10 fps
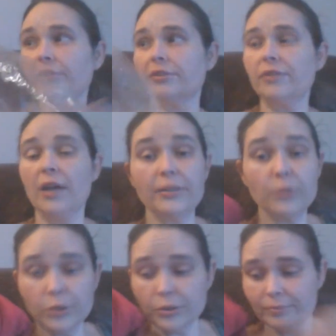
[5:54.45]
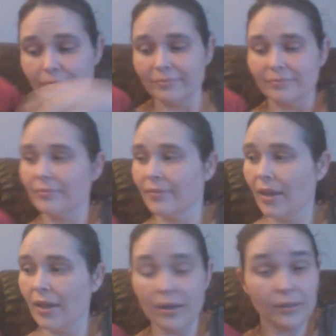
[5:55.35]
yards of, I told you,
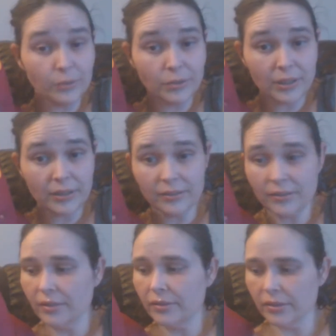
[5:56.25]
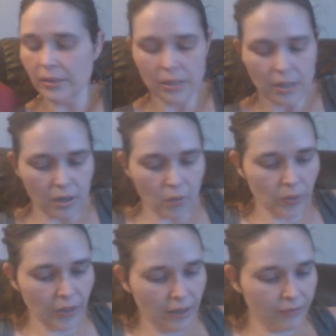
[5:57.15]
I told you I like these colors.
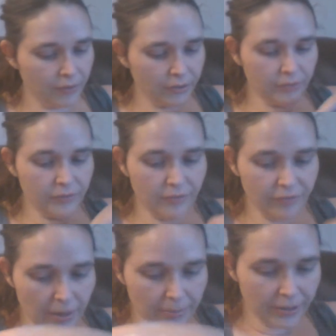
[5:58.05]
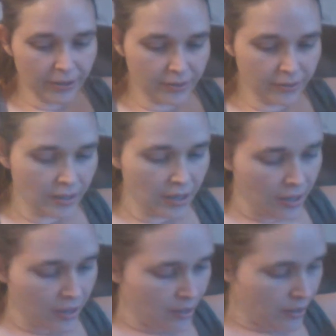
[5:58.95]
One and a half yards of knit fabric.
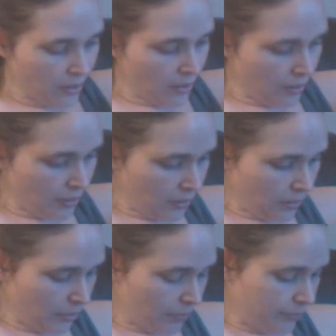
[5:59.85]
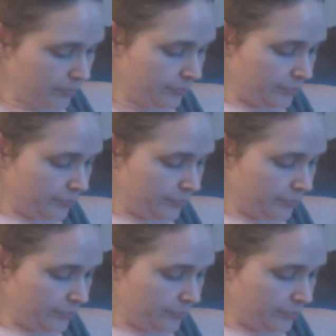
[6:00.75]
Um,